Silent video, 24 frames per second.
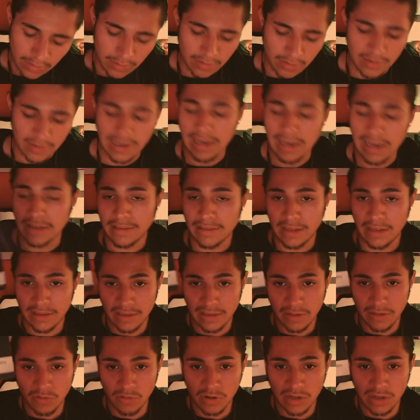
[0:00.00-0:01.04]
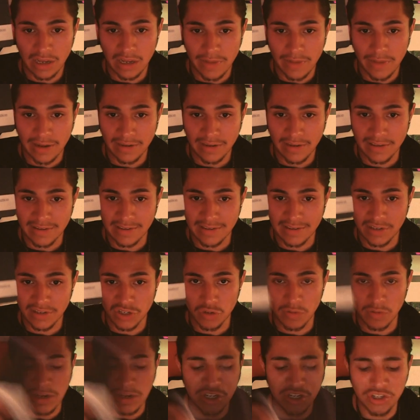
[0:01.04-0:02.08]
Yeah, nothing will come out of the
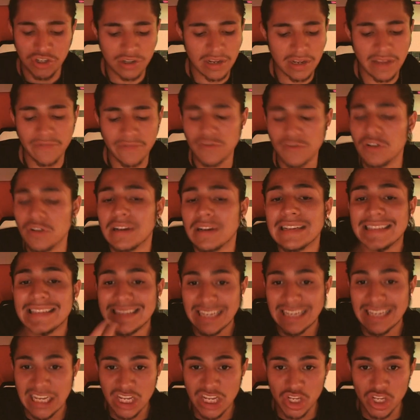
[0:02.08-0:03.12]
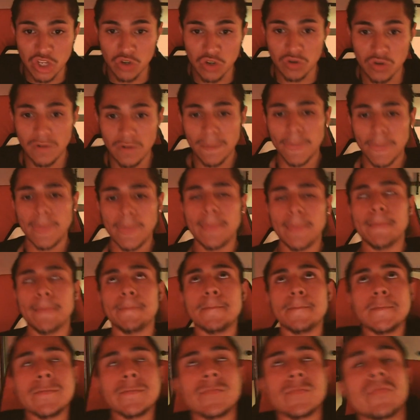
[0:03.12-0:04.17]
situation if you continue.
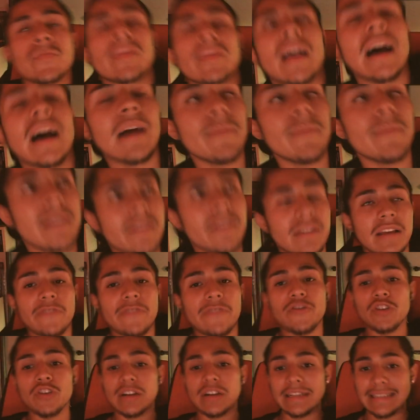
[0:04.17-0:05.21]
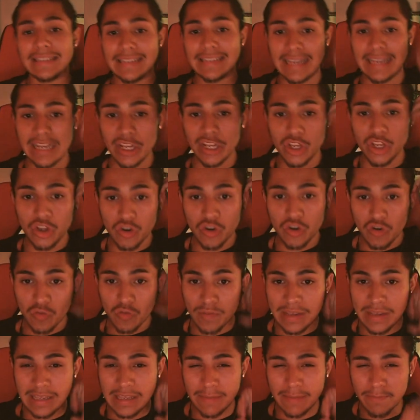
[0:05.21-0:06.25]
I'm hearing if you continue
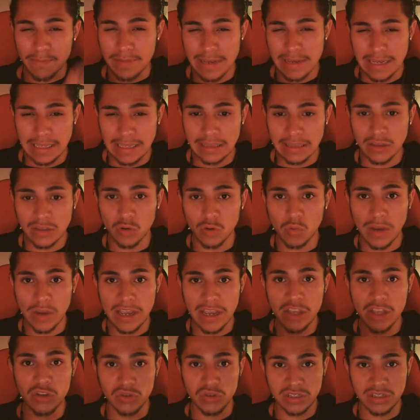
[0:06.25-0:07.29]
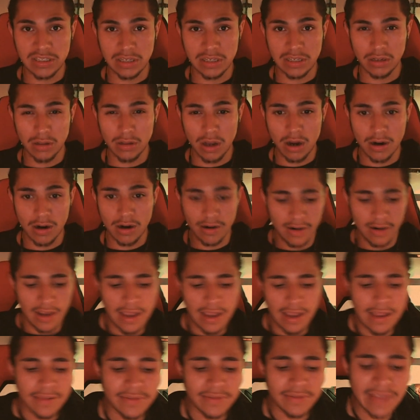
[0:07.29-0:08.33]
being the way you still are.
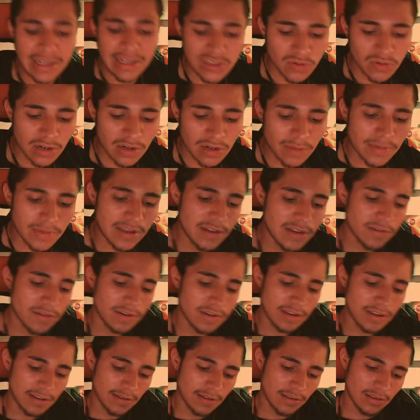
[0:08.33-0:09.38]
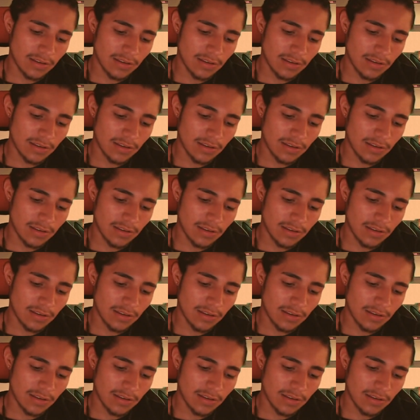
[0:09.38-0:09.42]
That's what I'm hearing.